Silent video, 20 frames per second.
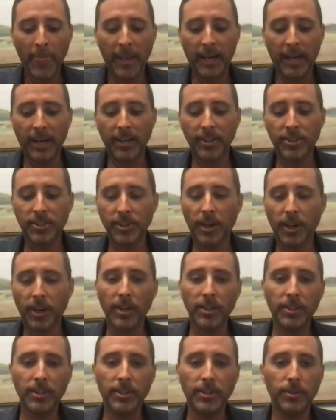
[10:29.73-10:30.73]
And I saw
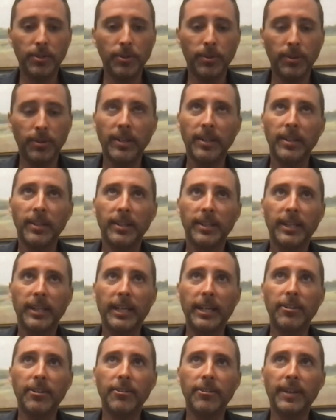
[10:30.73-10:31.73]
you
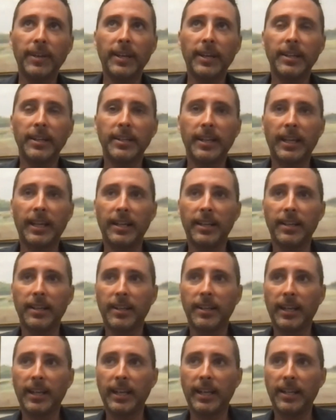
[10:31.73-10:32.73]
innovate
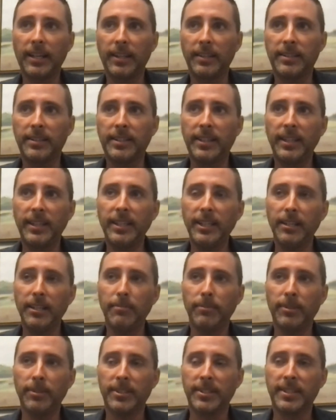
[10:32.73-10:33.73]
and
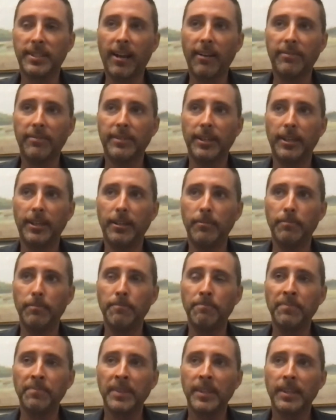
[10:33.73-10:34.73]
the staff
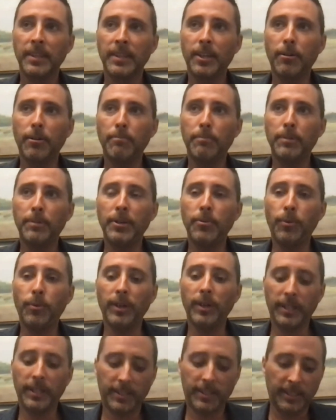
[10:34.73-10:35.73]
team, be
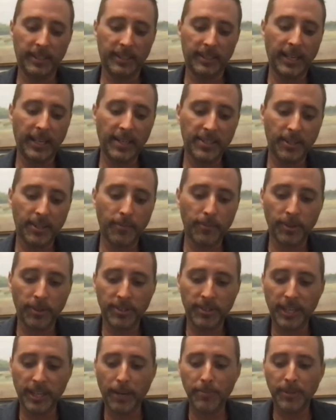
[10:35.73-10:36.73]
willing to take some of
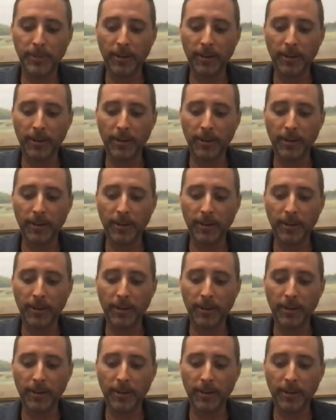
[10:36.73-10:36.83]
those steps.